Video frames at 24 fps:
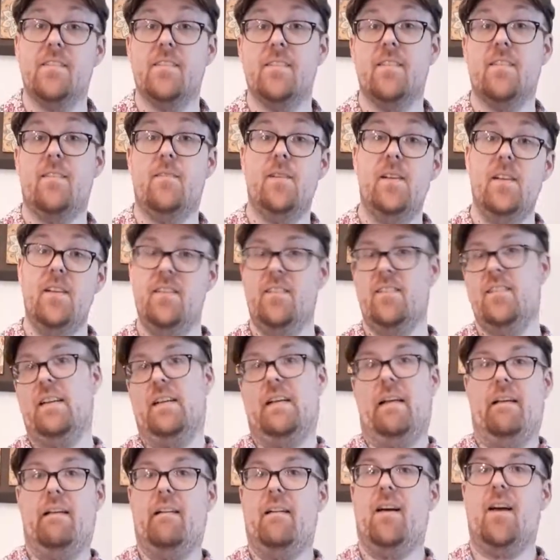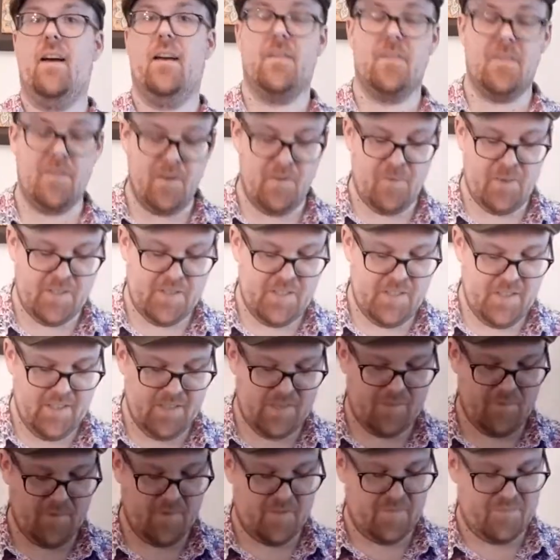so I don't know what's in
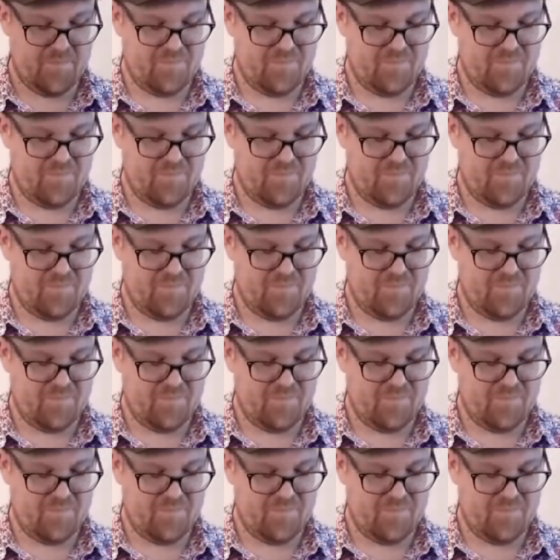this one.